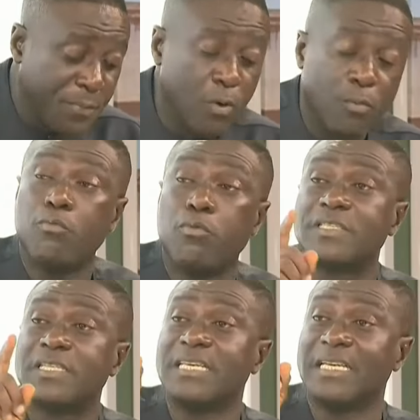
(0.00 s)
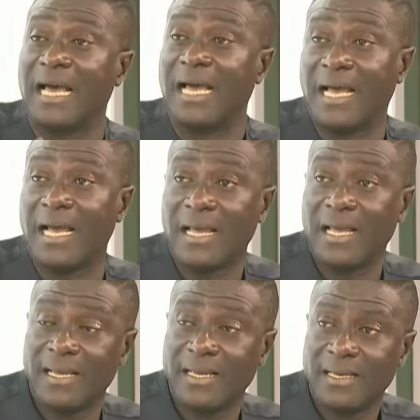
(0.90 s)
more boosting in a
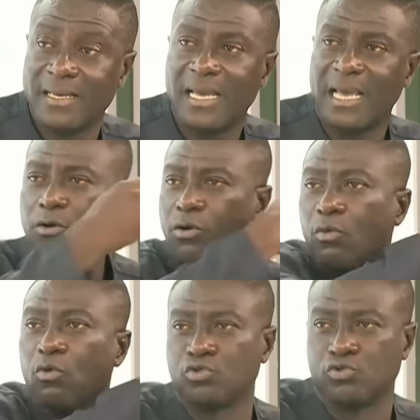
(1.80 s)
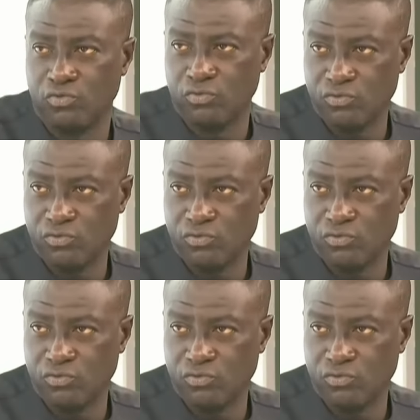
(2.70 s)
one of school.